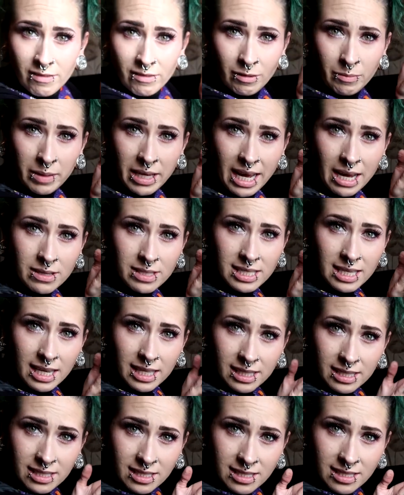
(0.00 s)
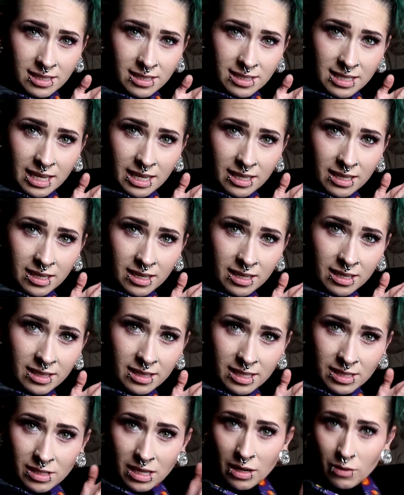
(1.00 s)
from the outside it just looks like
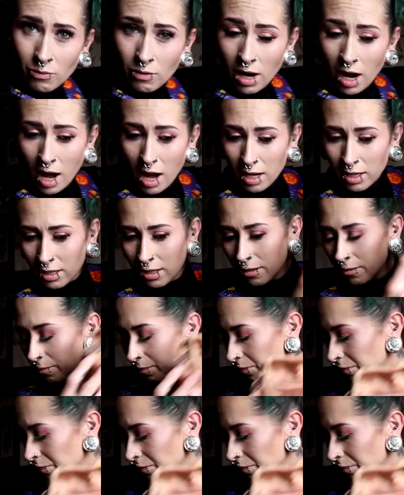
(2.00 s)
this like rock